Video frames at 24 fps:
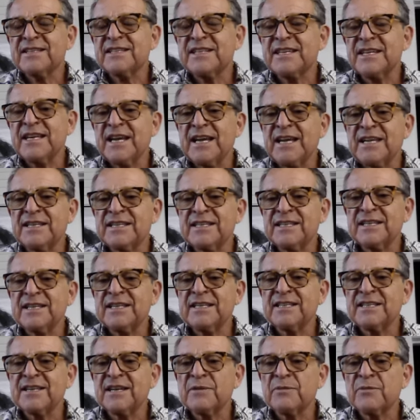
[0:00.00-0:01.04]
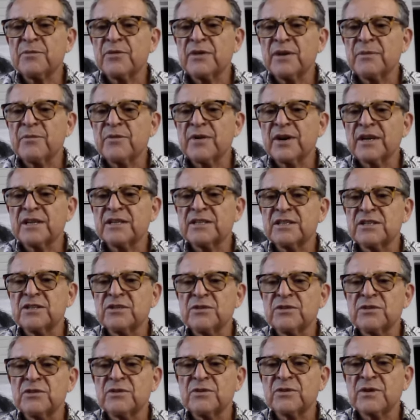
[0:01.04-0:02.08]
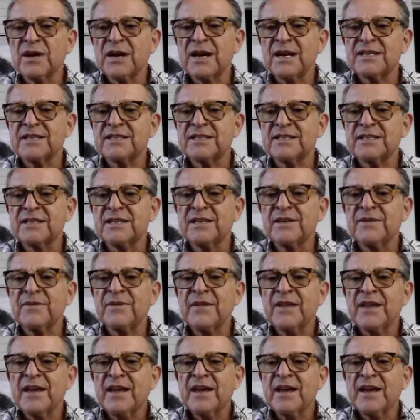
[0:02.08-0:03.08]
TAC done pre-pregnancy due to IC.